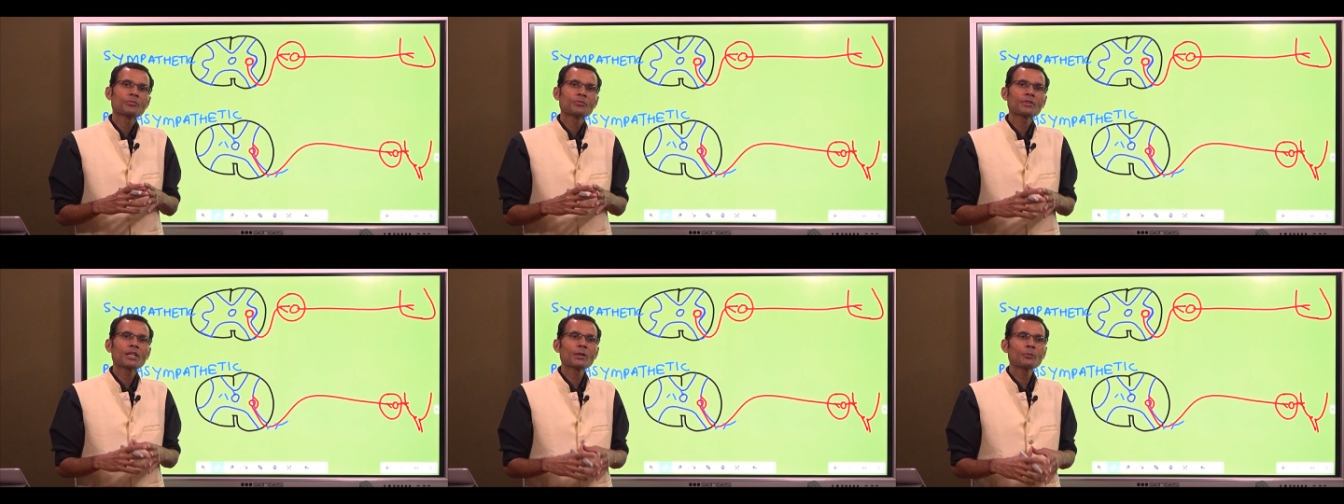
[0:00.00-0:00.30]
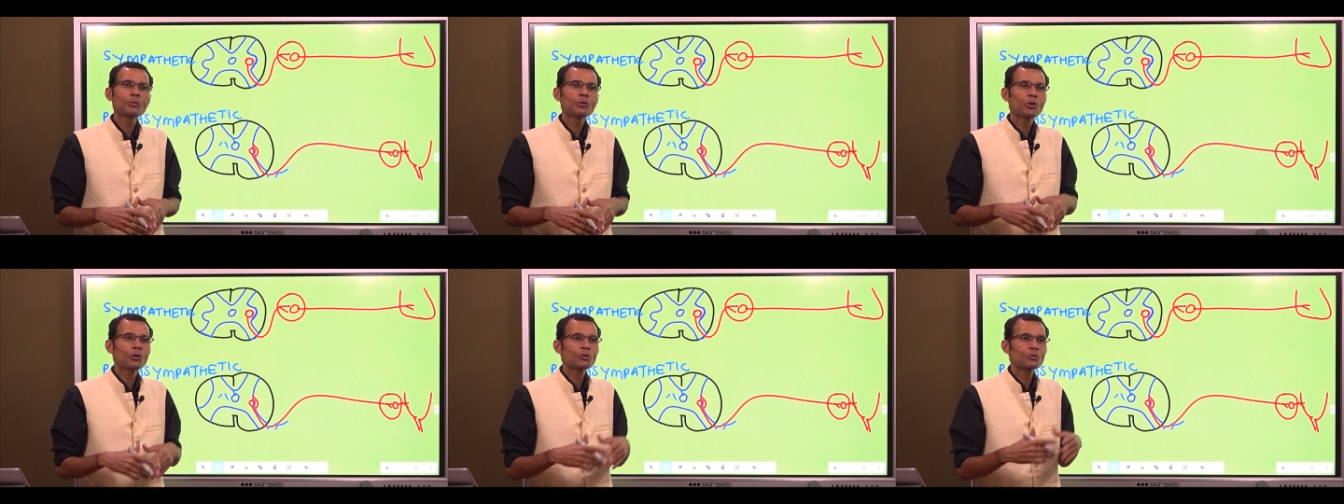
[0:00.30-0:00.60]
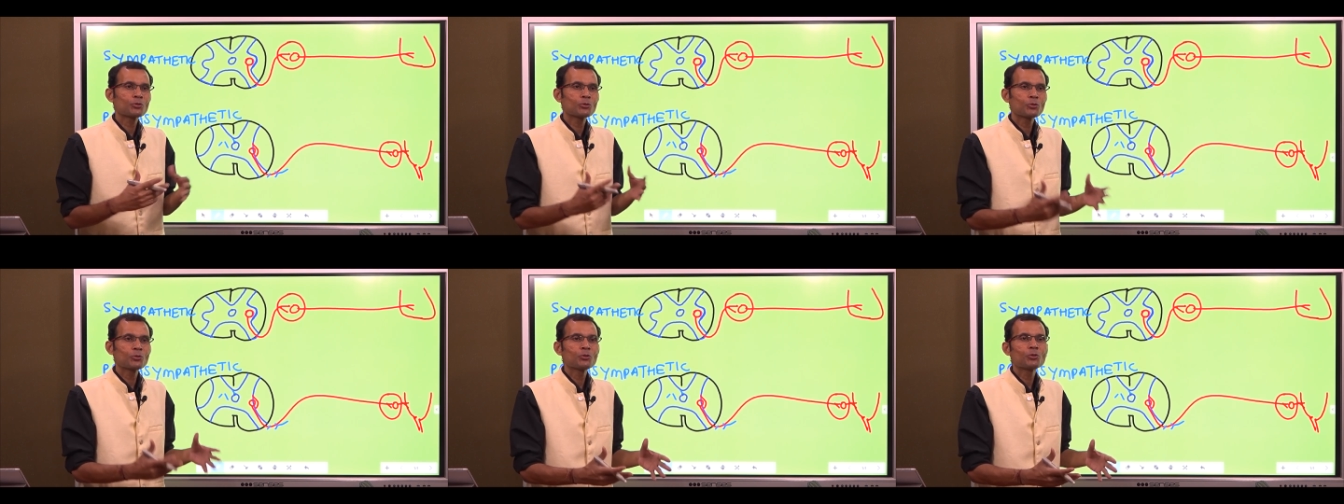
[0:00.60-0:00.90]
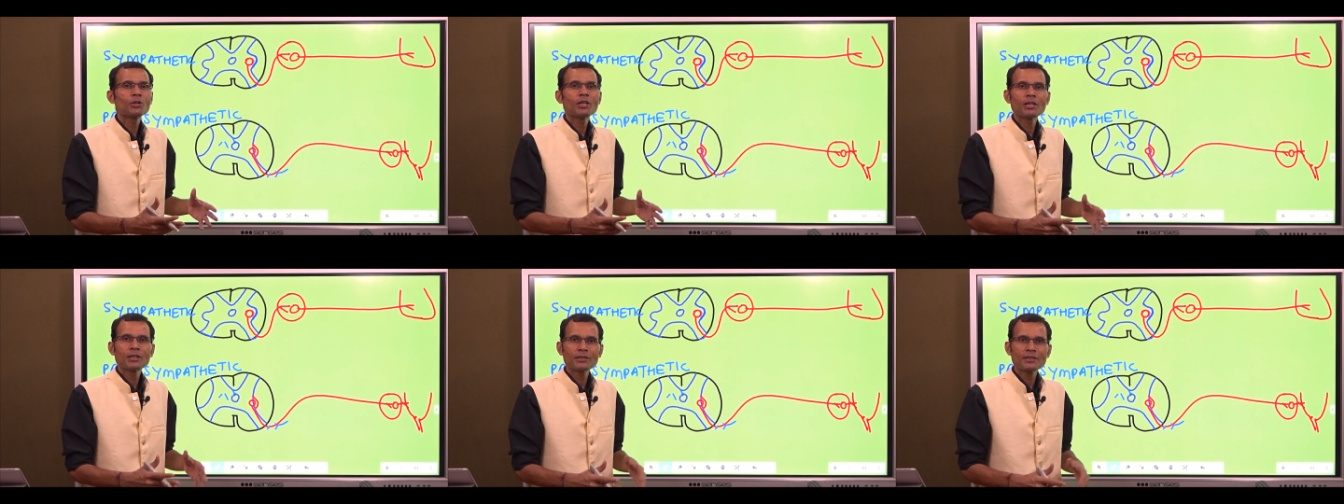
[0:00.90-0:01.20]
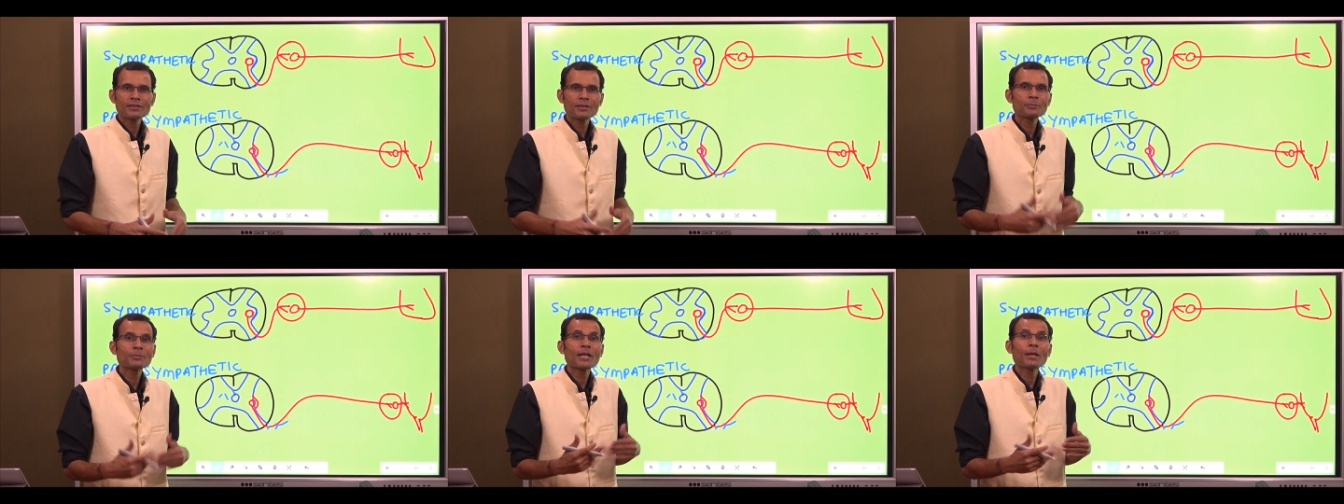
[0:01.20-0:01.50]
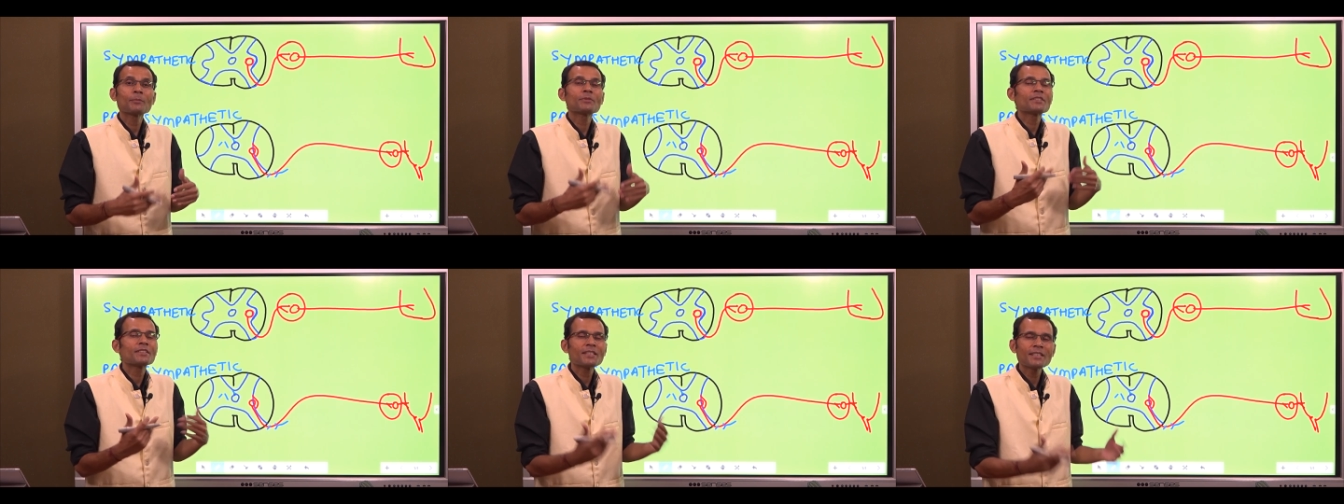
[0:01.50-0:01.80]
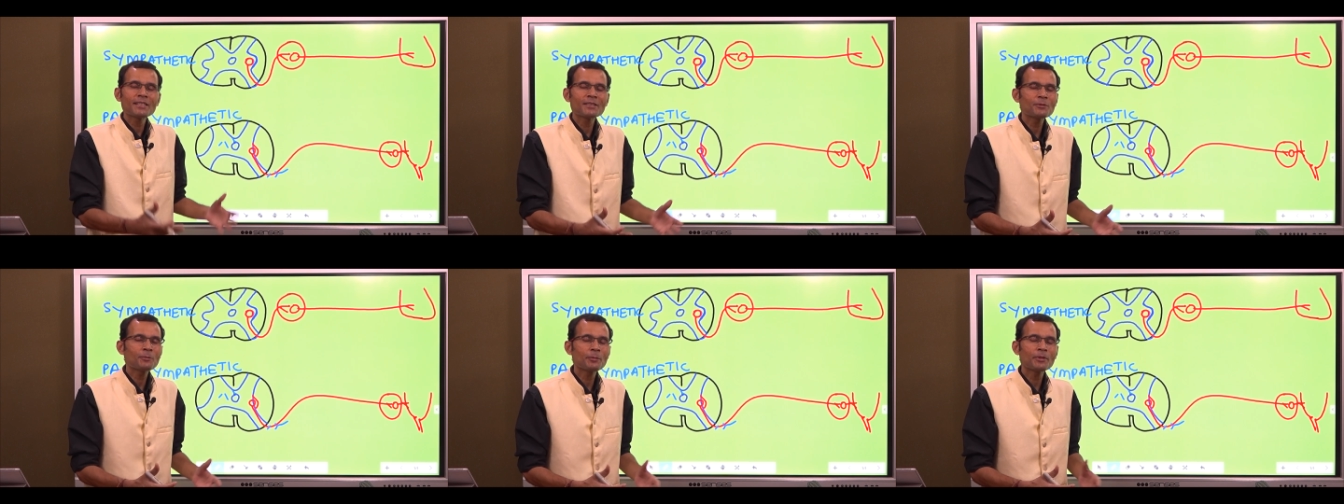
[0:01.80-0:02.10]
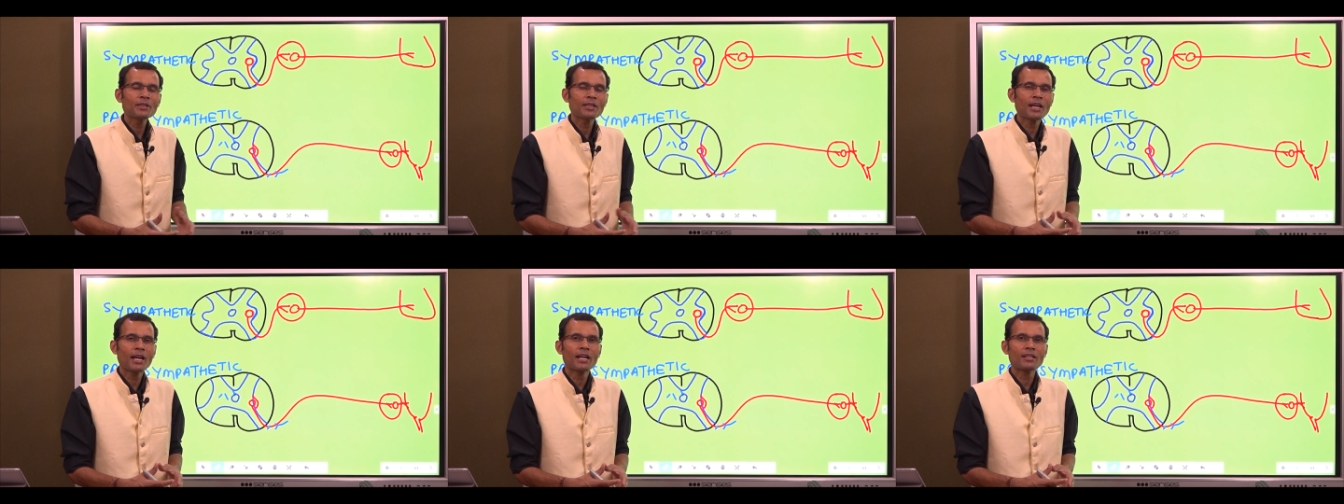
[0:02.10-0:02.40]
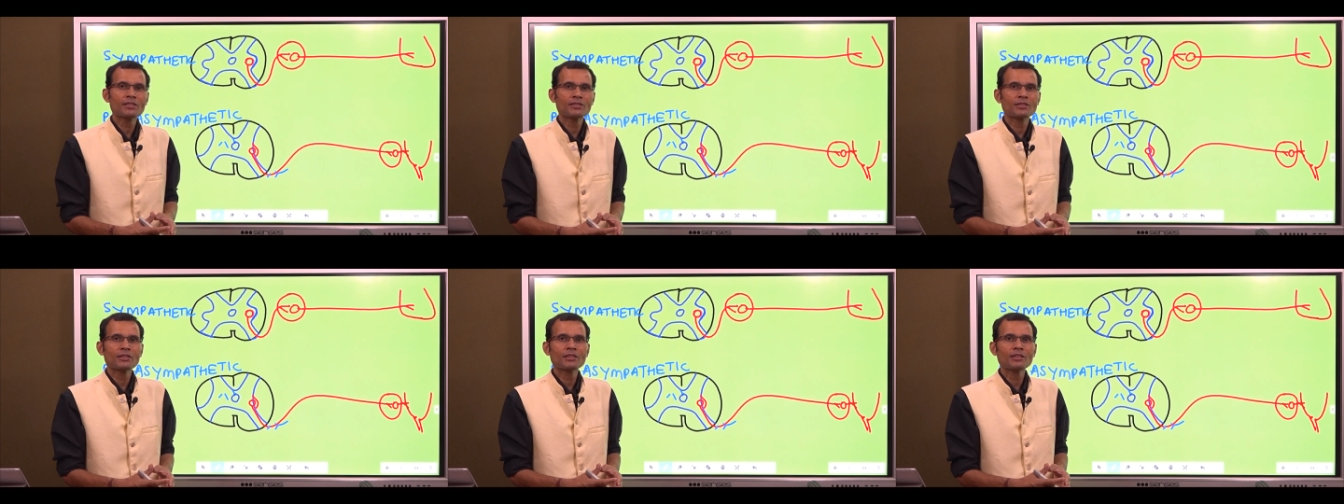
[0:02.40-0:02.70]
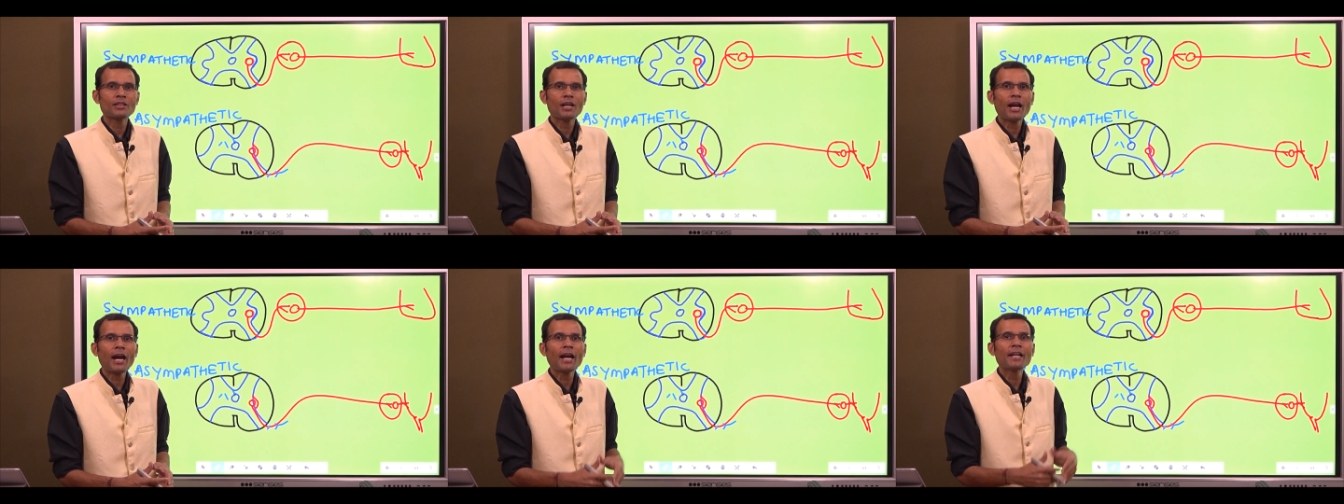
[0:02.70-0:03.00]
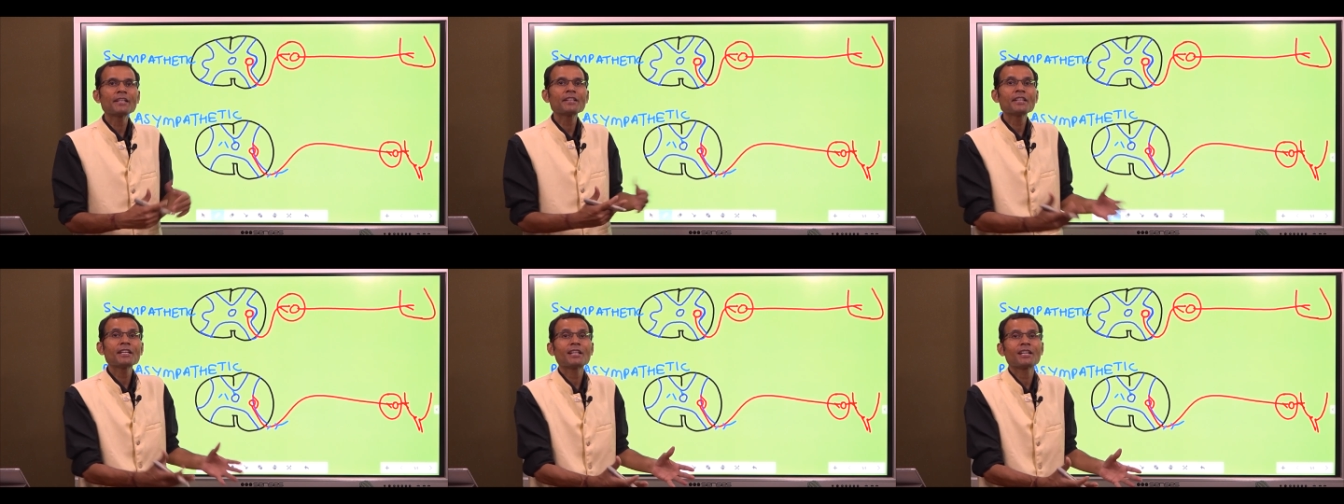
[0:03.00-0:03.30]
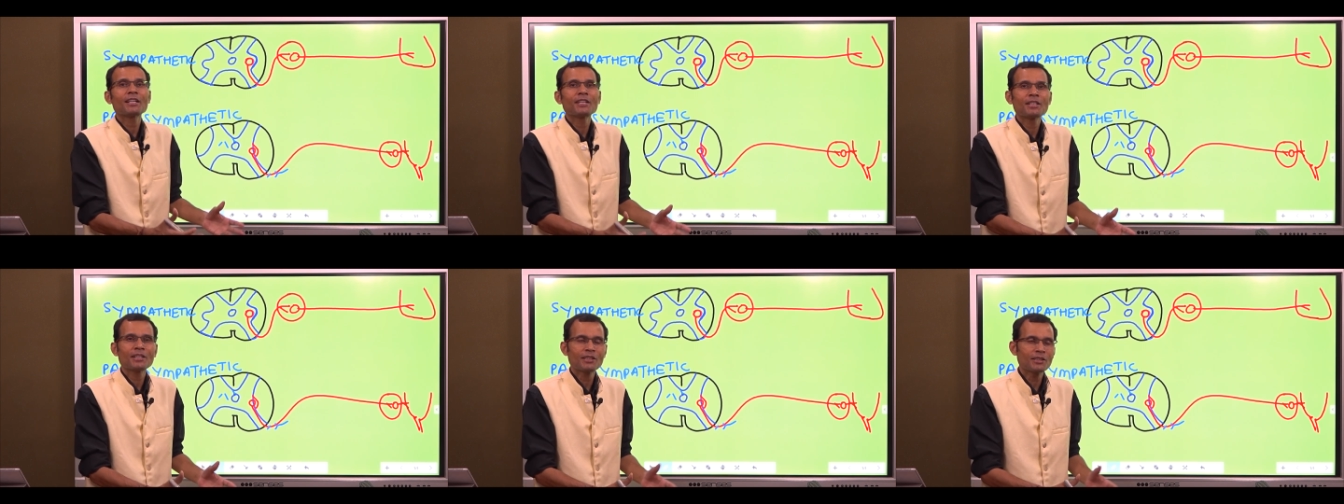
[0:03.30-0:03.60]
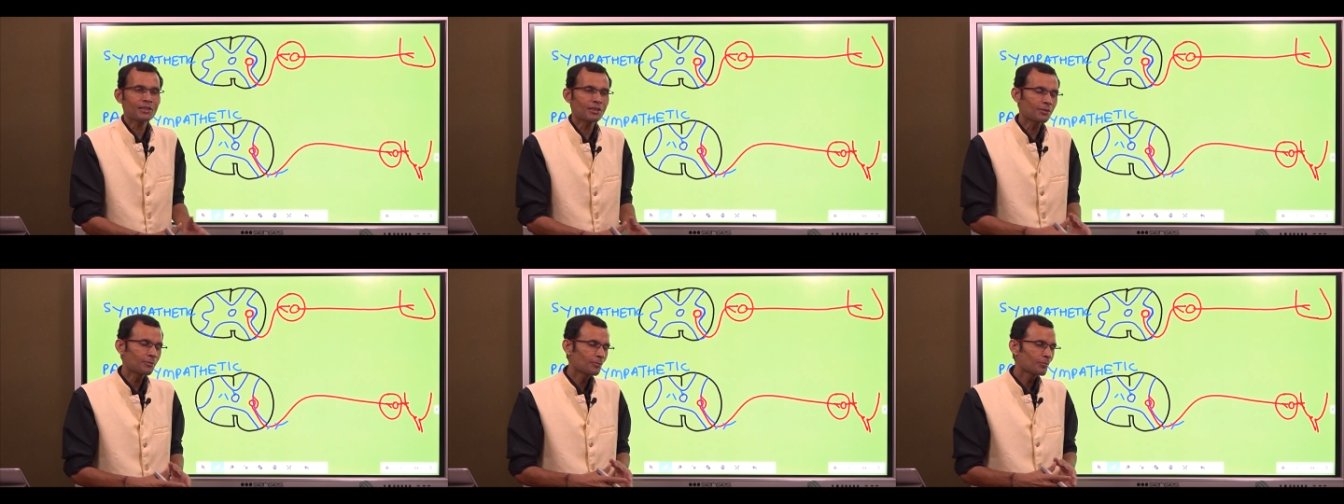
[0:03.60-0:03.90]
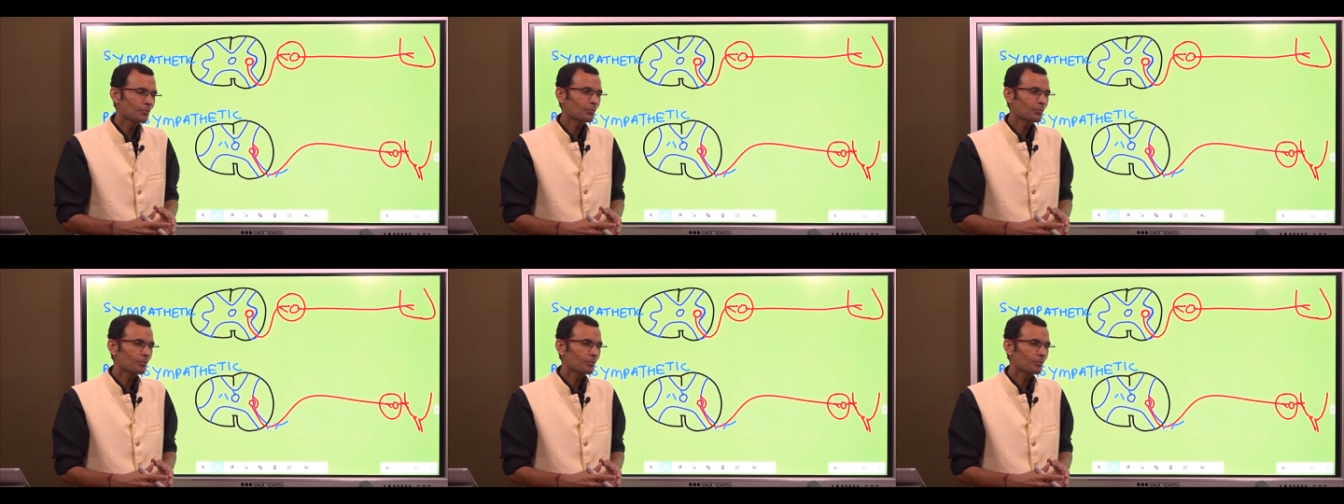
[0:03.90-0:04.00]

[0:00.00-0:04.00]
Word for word: they would also uh, sometimes tease me as uh, anti-clinical.